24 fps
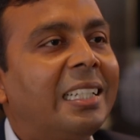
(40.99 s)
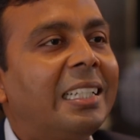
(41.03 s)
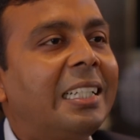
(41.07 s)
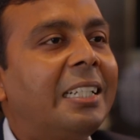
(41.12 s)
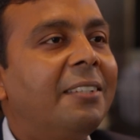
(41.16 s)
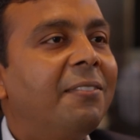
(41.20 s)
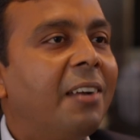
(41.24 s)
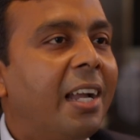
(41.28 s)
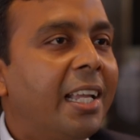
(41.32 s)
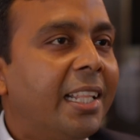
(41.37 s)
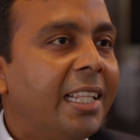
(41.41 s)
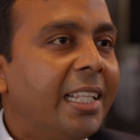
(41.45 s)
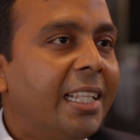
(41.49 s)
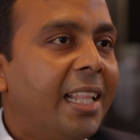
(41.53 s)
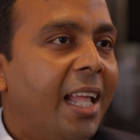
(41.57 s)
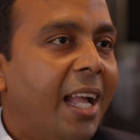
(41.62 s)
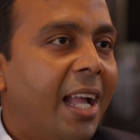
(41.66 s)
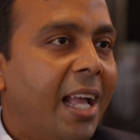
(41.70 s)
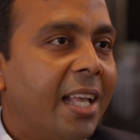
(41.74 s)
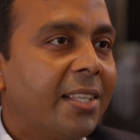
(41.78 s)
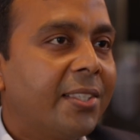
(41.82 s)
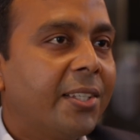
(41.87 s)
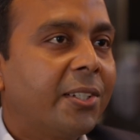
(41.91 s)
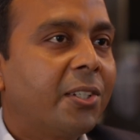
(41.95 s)
dividing the
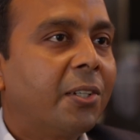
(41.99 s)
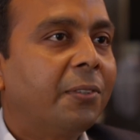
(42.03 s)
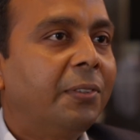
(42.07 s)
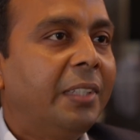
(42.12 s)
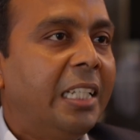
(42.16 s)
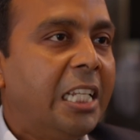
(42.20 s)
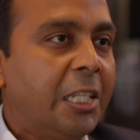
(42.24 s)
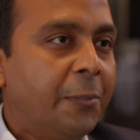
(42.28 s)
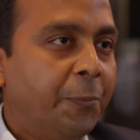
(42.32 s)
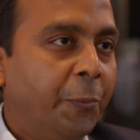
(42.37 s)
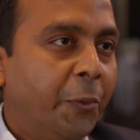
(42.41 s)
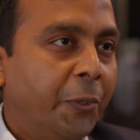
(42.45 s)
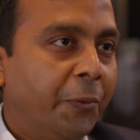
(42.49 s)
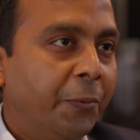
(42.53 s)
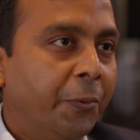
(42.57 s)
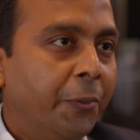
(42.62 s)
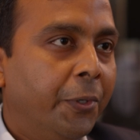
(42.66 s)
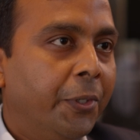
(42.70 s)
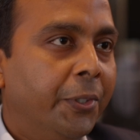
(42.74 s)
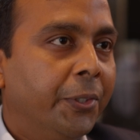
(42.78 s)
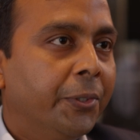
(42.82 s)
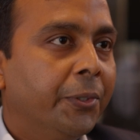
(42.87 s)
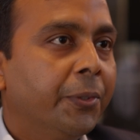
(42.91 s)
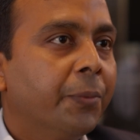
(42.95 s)
asset of each
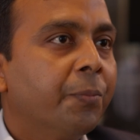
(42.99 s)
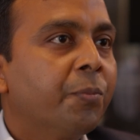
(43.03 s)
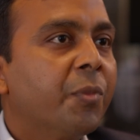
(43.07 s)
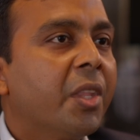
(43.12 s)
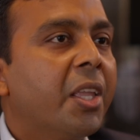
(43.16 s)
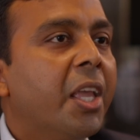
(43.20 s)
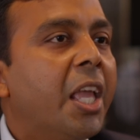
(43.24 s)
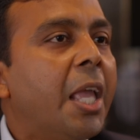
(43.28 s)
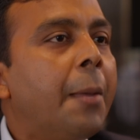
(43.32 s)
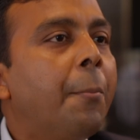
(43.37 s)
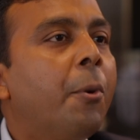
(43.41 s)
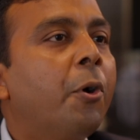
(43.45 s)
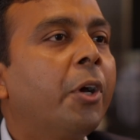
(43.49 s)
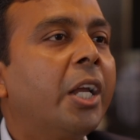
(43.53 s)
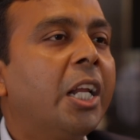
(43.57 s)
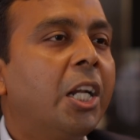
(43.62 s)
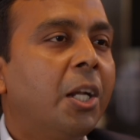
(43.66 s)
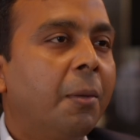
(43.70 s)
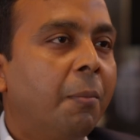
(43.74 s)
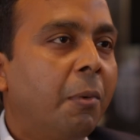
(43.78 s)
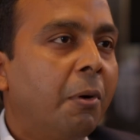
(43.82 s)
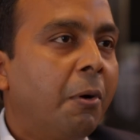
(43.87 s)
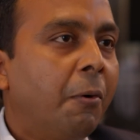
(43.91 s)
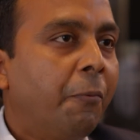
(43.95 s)
portfolio among a
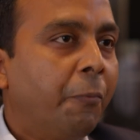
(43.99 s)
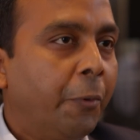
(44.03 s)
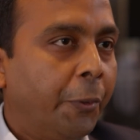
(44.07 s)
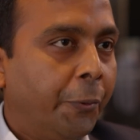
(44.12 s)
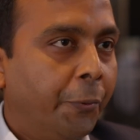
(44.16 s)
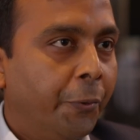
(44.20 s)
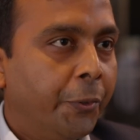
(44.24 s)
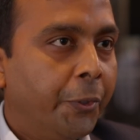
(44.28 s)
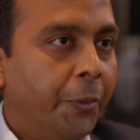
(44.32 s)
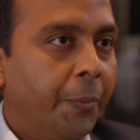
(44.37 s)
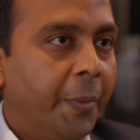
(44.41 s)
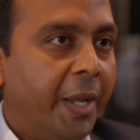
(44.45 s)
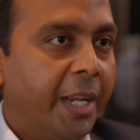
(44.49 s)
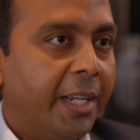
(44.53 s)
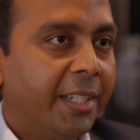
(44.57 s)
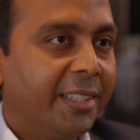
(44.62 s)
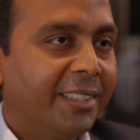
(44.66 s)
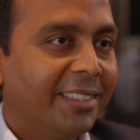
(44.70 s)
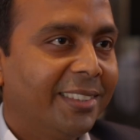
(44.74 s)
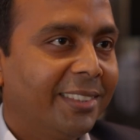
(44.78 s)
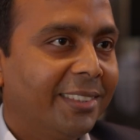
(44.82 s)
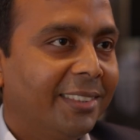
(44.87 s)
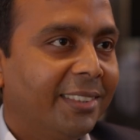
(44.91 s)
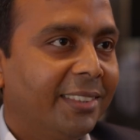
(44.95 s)
number of portfolio
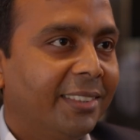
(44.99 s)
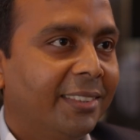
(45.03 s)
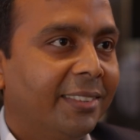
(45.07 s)
managers.